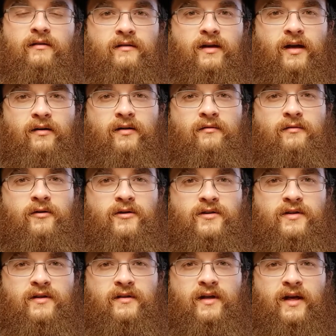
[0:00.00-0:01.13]
Now,
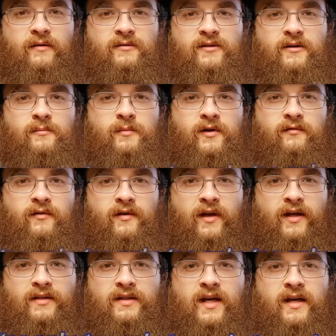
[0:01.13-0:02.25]
unfortunately, I was hoping for
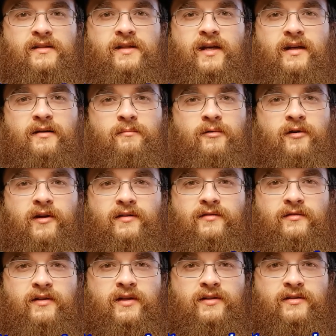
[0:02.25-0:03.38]
like 10 data points
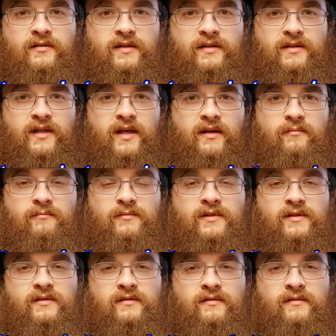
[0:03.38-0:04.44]
for each of these games.